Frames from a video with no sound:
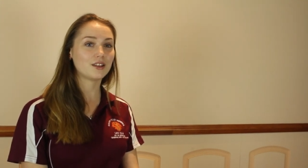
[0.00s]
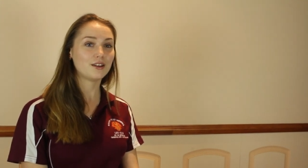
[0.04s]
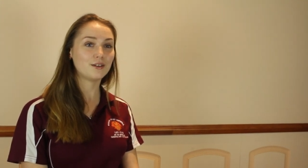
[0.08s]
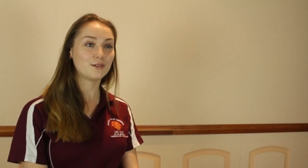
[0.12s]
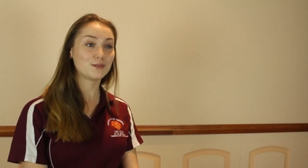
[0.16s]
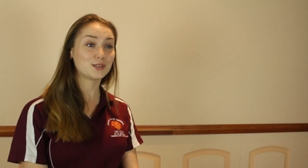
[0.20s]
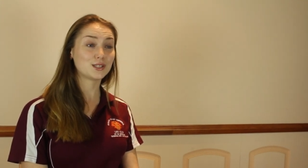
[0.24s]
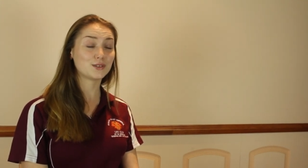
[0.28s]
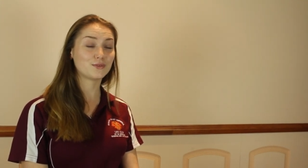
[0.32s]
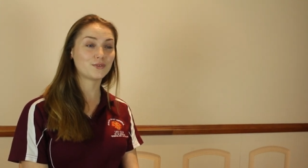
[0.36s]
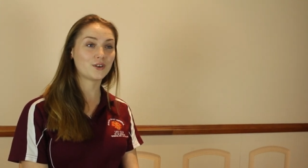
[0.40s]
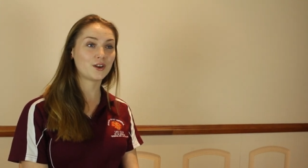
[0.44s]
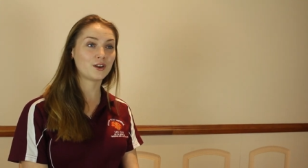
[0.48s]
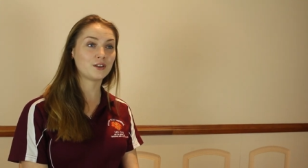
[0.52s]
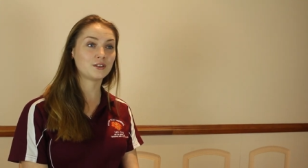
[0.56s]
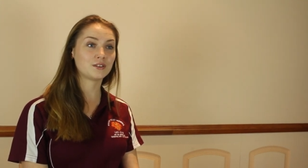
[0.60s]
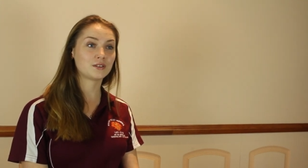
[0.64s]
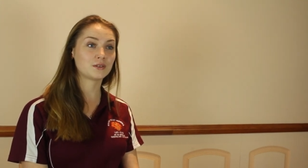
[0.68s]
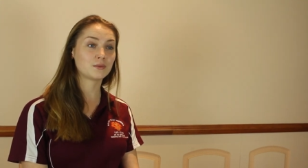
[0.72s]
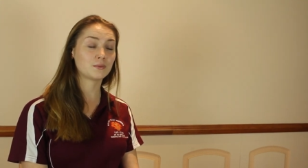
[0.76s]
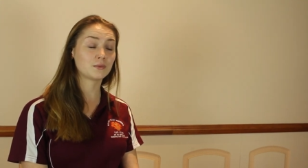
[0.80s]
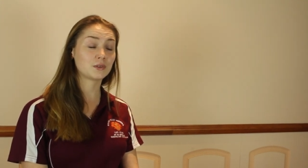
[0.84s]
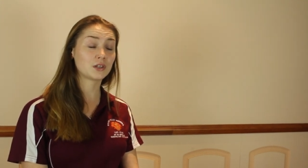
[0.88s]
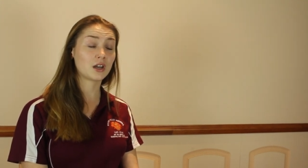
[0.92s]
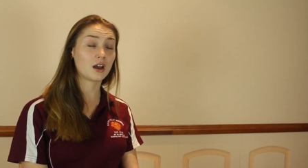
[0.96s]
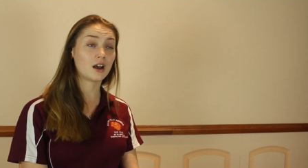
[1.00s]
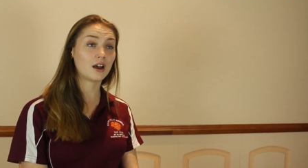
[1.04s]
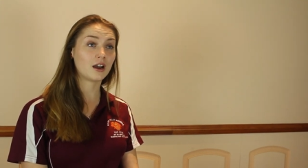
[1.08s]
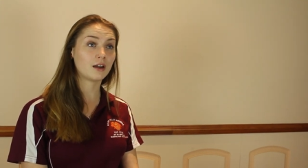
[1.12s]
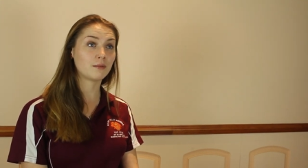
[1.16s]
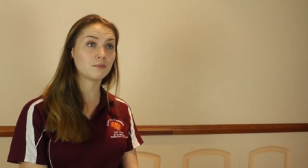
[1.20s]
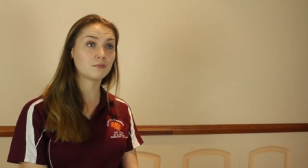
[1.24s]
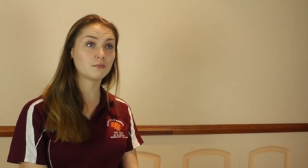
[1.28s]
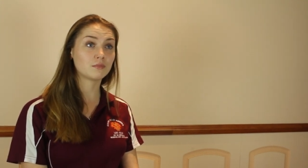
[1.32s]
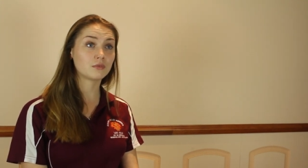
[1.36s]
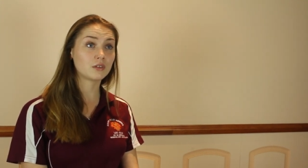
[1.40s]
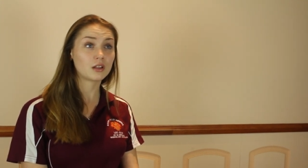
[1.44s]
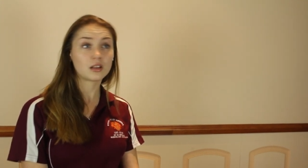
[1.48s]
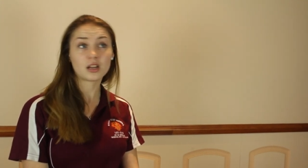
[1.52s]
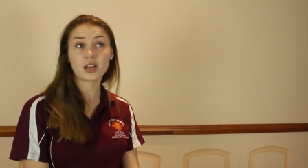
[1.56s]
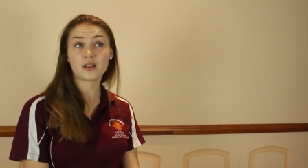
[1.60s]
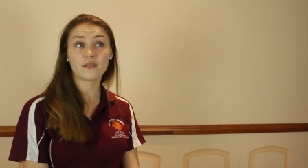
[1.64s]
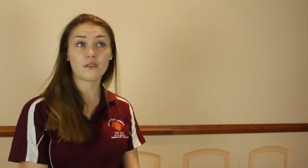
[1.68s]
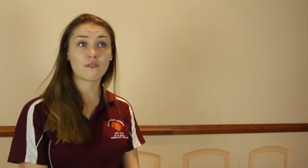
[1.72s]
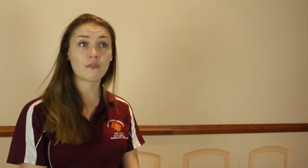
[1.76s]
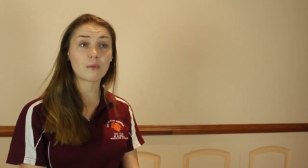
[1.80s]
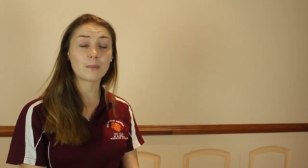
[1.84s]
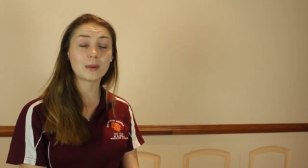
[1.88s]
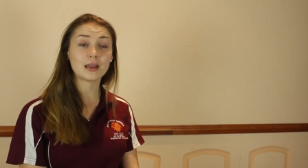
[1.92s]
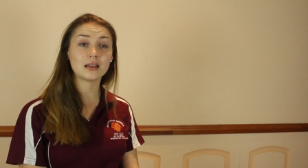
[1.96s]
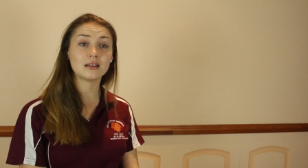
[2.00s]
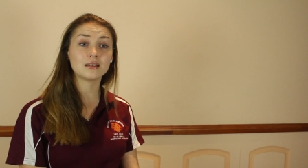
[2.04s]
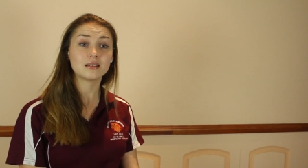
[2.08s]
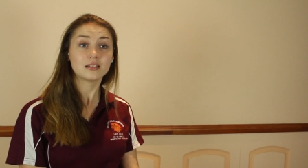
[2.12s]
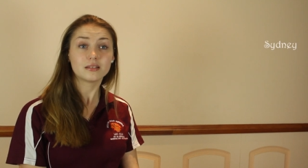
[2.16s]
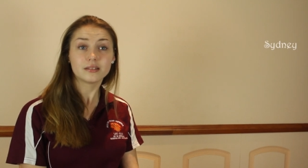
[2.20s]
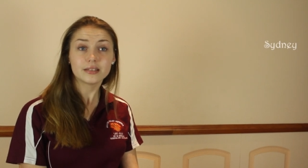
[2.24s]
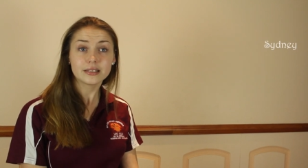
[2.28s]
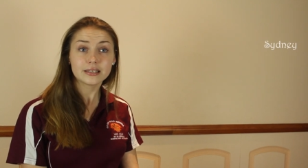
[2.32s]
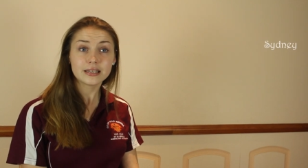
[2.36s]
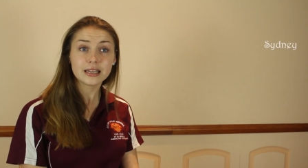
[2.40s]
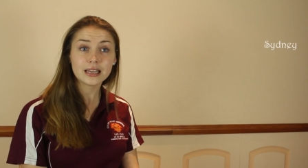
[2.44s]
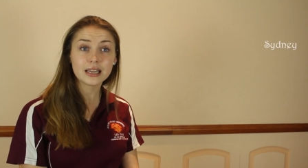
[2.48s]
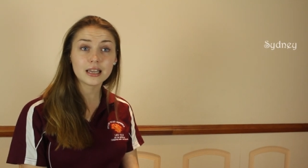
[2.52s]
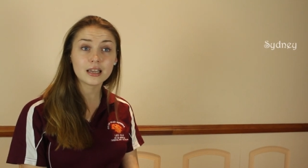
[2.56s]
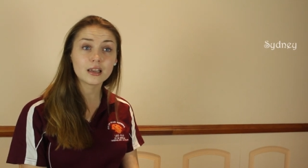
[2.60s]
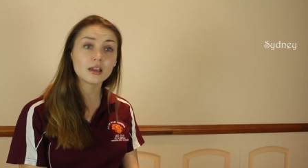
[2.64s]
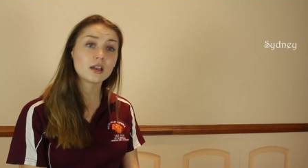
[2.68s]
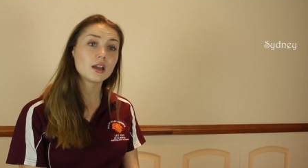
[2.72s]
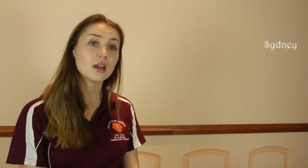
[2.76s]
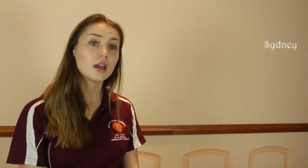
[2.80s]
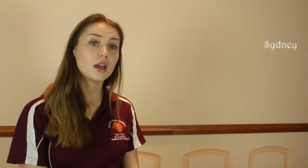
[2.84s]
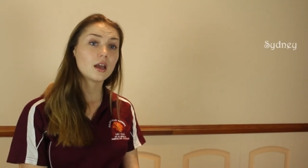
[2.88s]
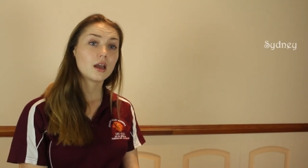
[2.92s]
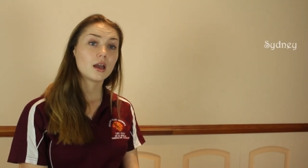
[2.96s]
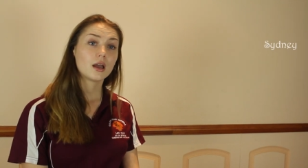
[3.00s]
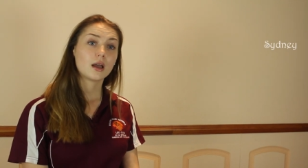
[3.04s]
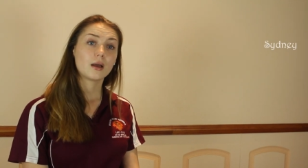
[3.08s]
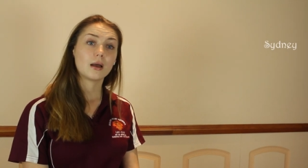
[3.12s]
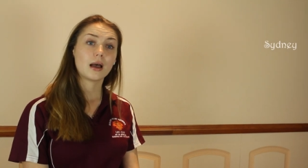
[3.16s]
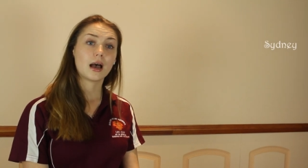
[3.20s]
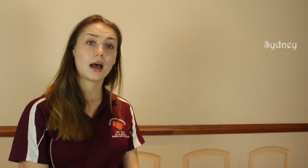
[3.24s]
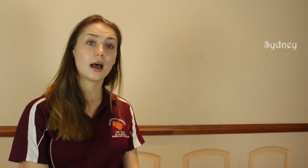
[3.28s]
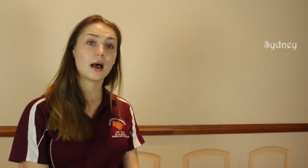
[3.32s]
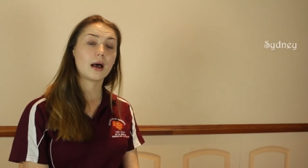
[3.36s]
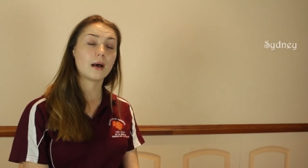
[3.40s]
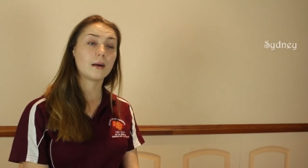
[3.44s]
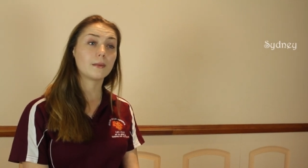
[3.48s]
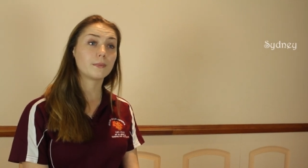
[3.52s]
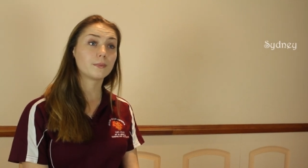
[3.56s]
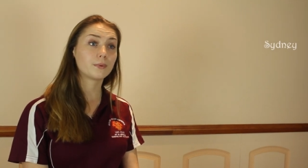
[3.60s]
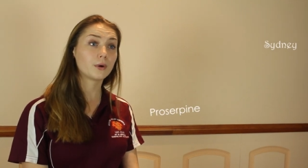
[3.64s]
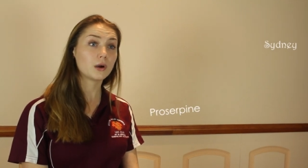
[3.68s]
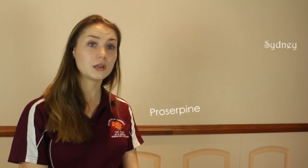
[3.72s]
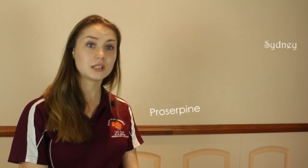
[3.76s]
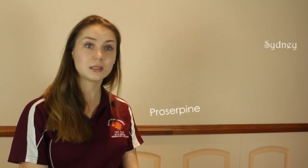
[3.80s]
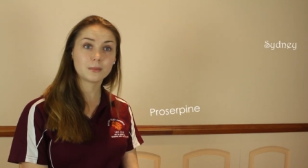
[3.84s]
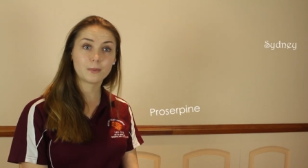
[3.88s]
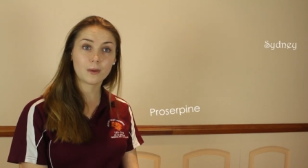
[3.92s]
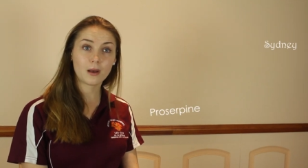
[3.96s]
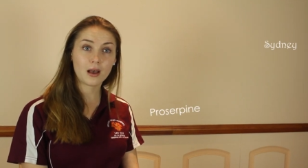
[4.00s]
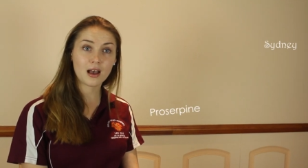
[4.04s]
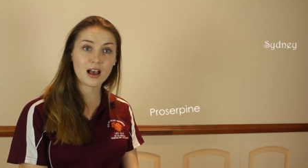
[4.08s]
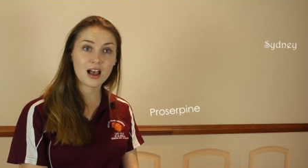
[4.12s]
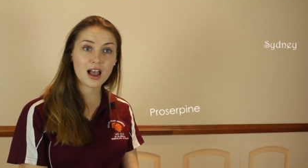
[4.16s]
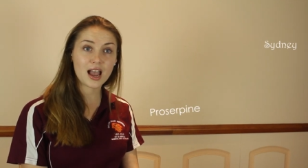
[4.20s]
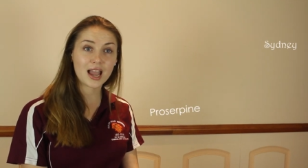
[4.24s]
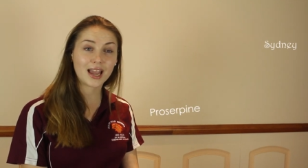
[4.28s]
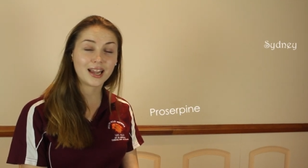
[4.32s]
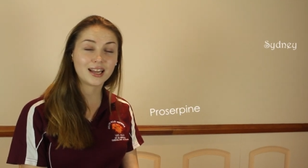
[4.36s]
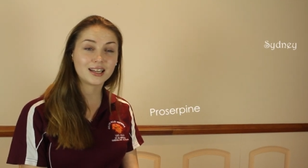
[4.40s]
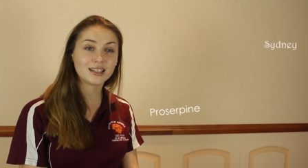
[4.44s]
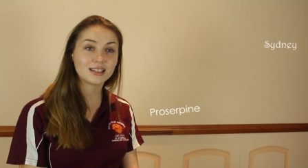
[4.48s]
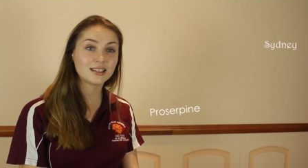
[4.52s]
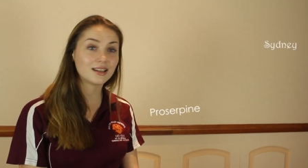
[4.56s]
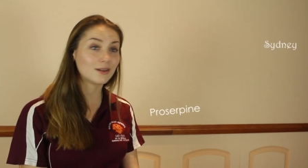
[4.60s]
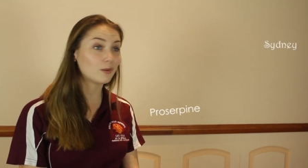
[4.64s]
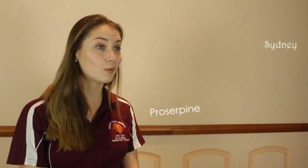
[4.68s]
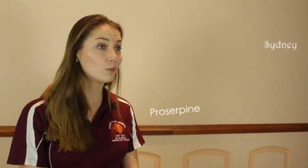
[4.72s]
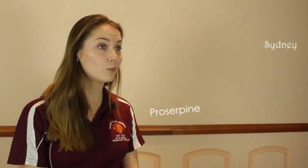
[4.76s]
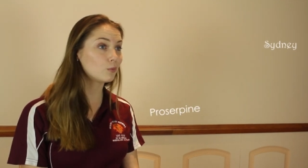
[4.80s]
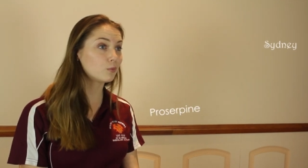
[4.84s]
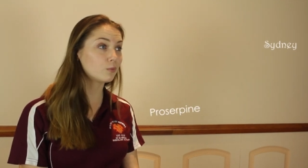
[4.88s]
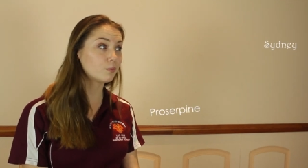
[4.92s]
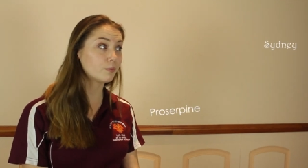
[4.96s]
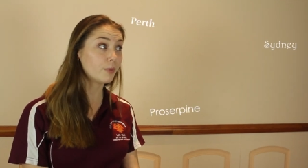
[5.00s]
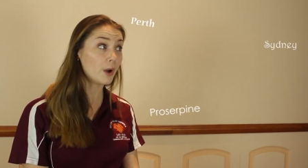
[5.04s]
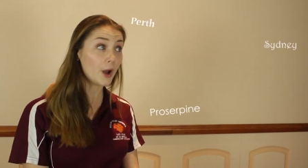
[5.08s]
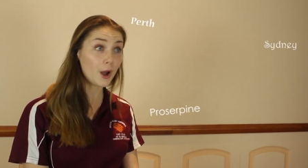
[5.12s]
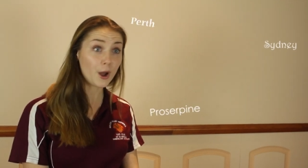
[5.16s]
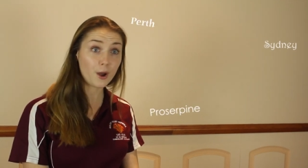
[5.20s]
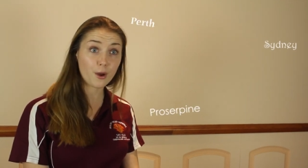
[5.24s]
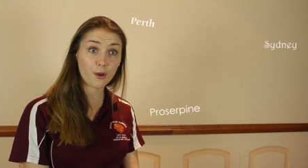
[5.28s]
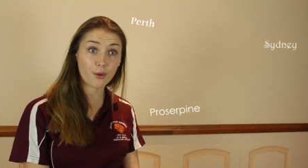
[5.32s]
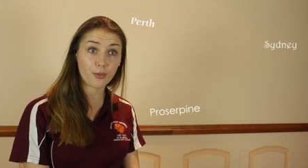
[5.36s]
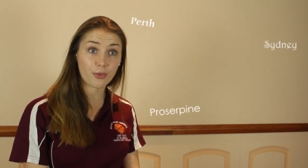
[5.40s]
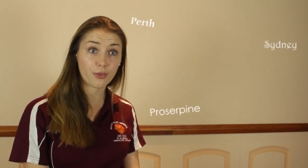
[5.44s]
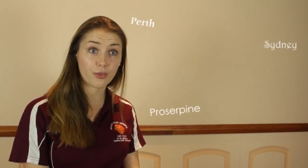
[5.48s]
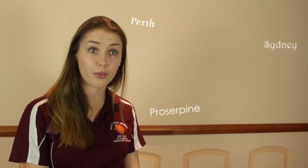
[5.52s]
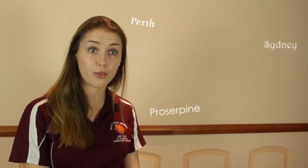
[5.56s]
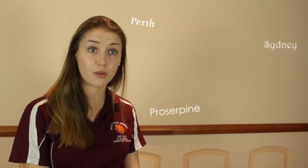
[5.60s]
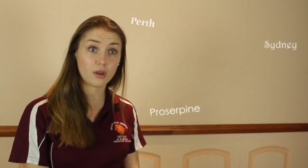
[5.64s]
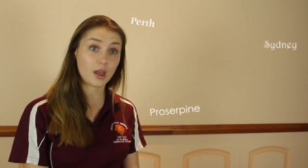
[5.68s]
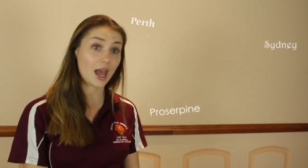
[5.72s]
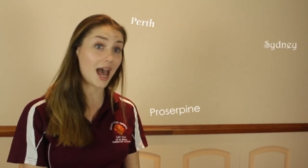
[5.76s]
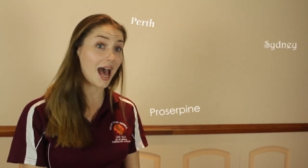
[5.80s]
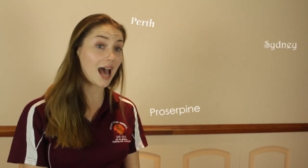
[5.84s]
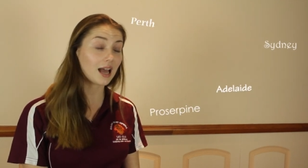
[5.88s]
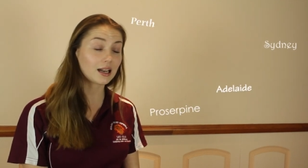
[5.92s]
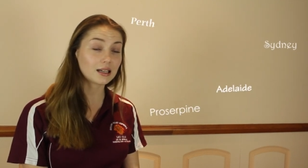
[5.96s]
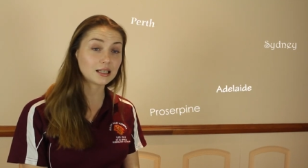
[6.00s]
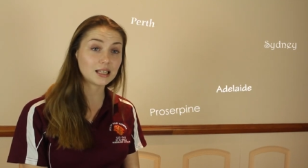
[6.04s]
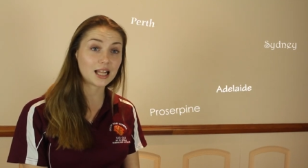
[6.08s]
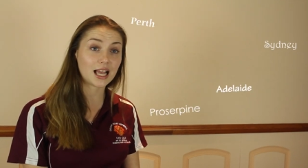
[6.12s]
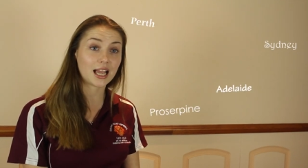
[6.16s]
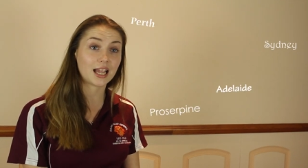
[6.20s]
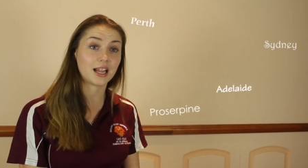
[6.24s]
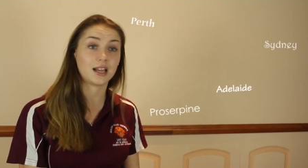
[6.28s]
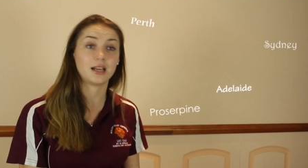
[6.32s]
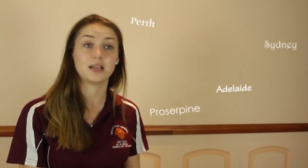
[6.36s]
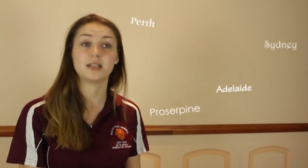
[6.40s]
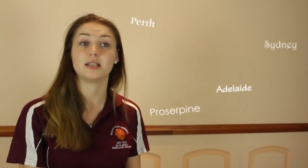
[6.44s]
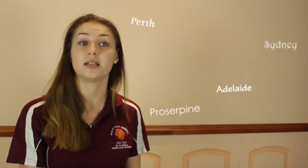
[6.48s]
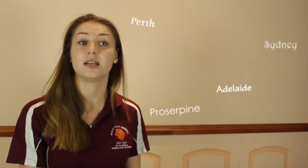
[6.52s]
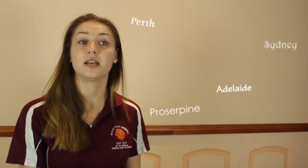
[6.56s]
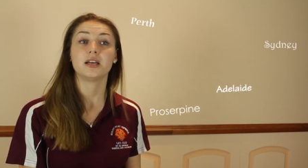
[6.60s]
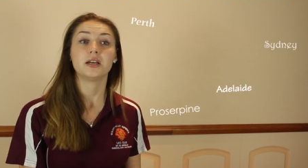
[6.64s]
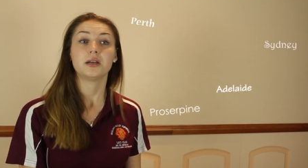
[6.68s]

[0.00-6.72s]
It was the first time that I've ever been to Sydney, Proserpine, Perth, Adelaide,